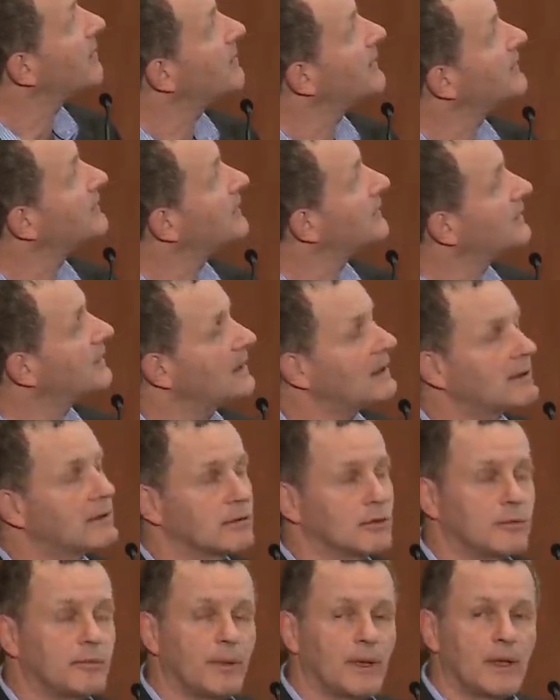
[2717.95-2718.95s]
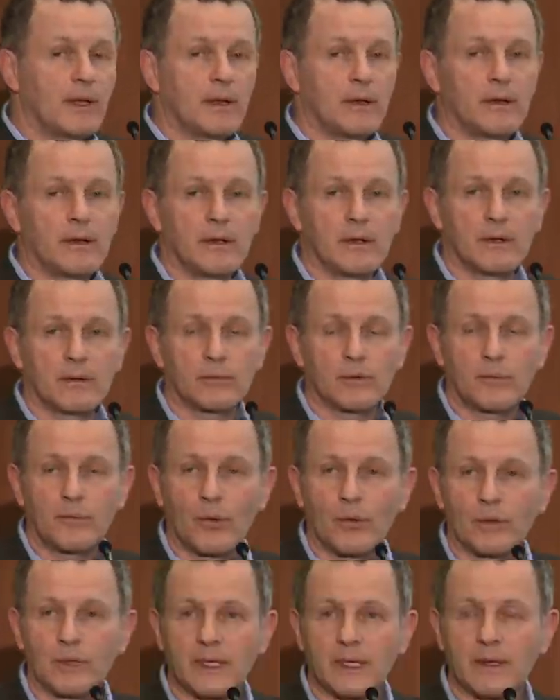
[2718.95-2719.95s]
MBCT group
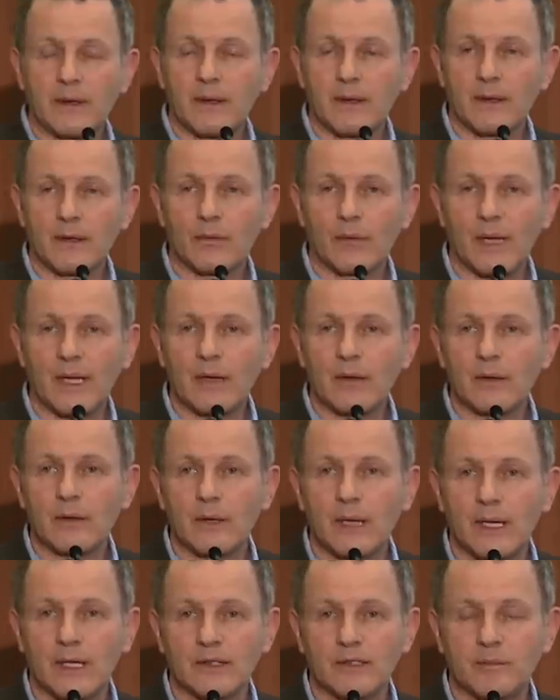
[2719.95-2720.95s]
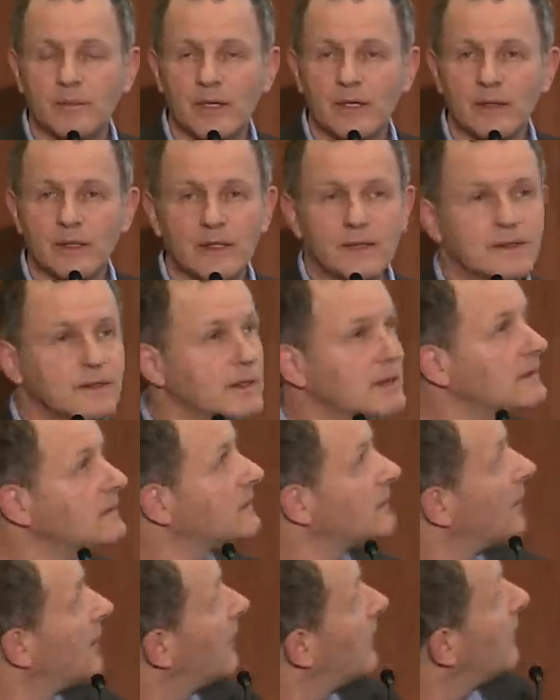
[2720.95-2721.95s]
reported greater
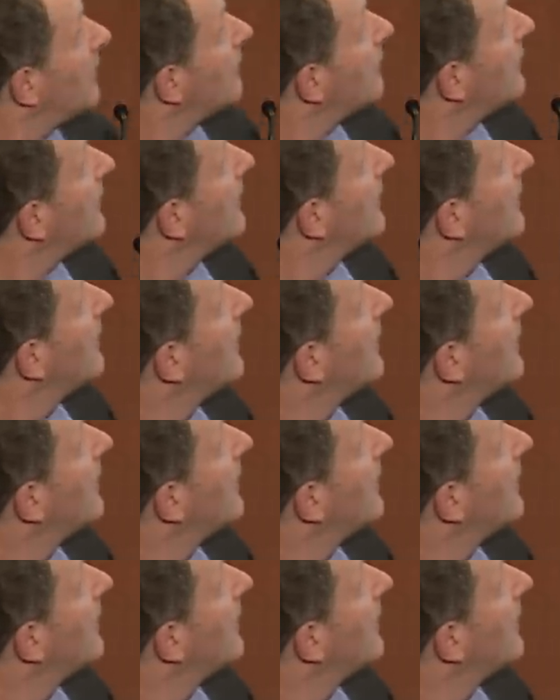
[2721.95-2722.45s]
experiences of